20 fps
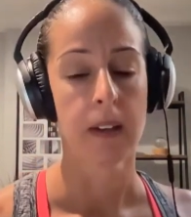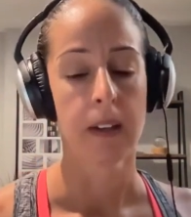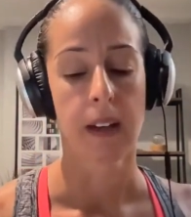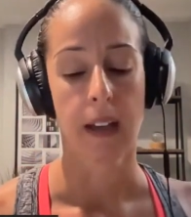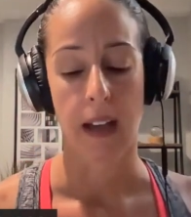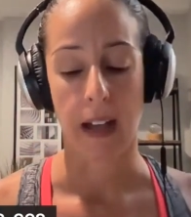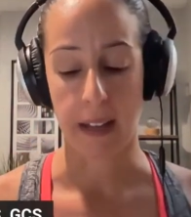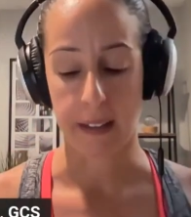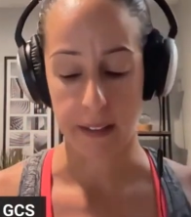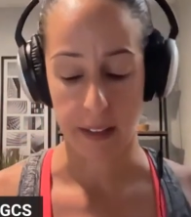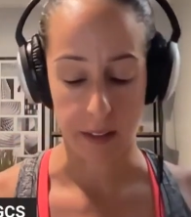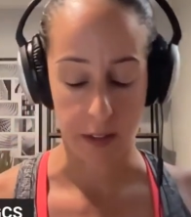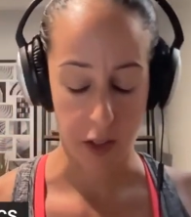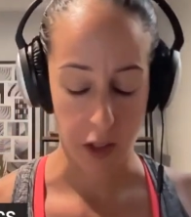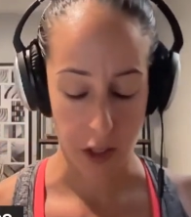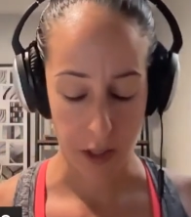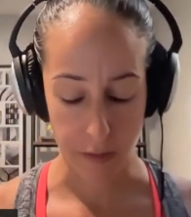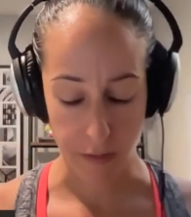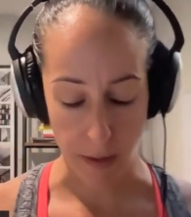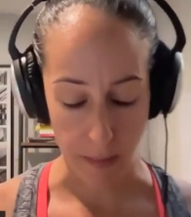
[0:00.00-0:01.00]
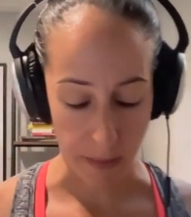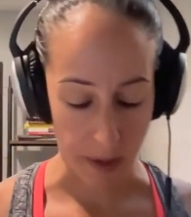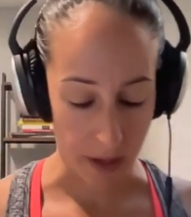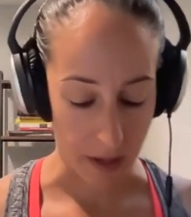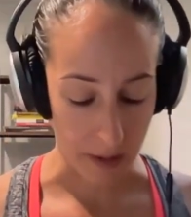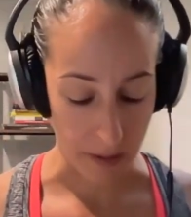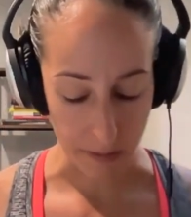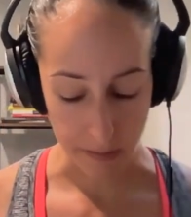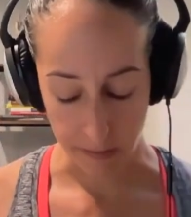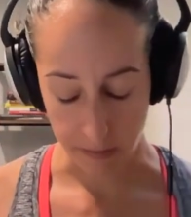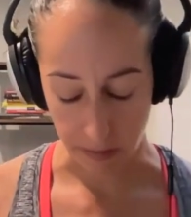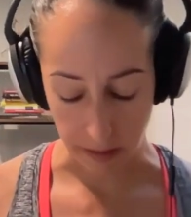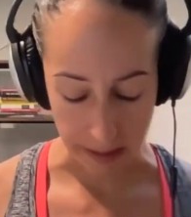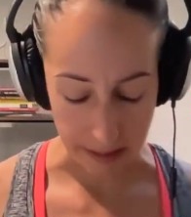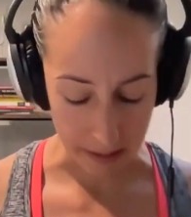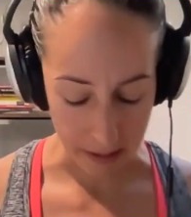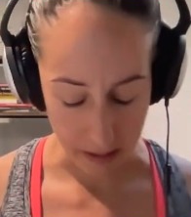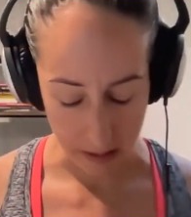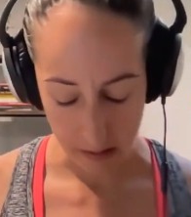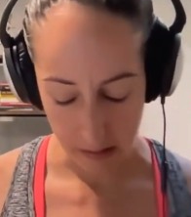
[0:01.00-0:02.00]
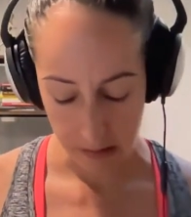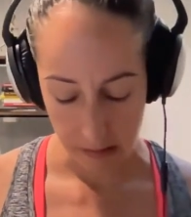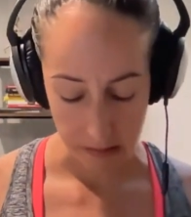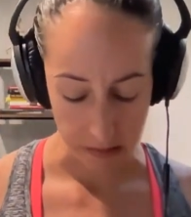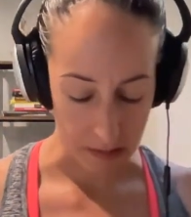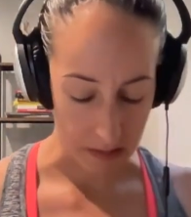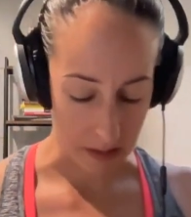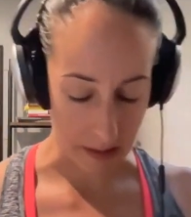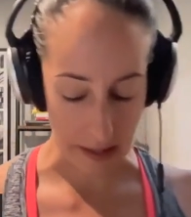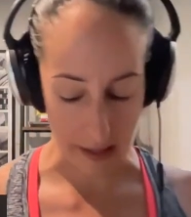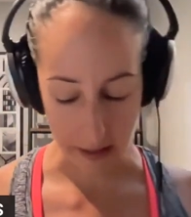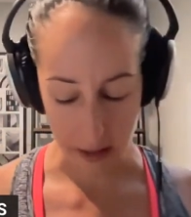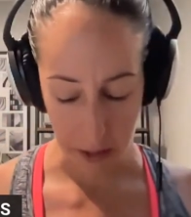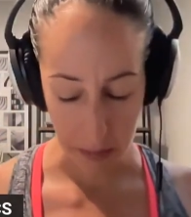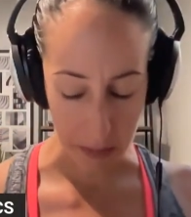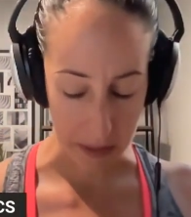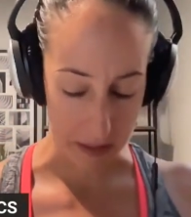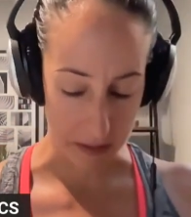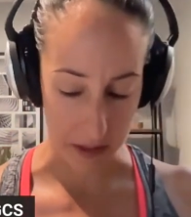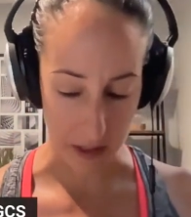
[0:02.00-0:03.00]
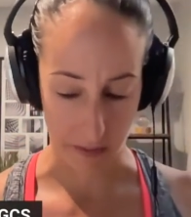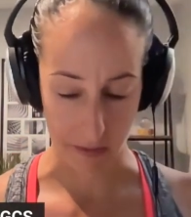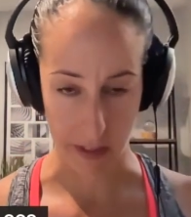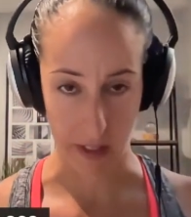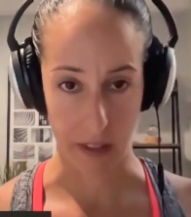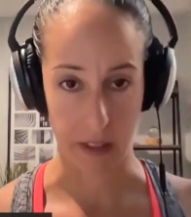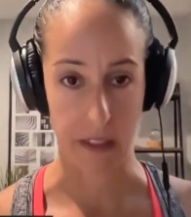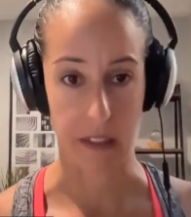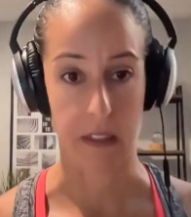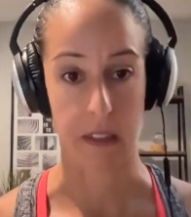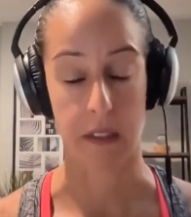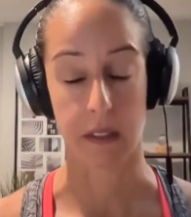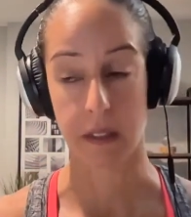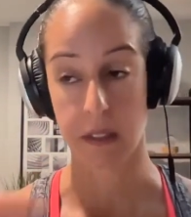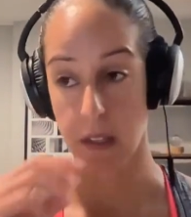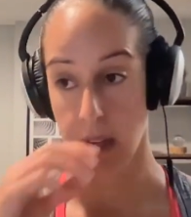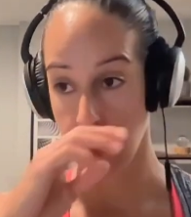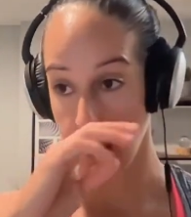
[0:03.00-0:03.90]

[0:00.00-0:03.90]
And then just from the next piece of this is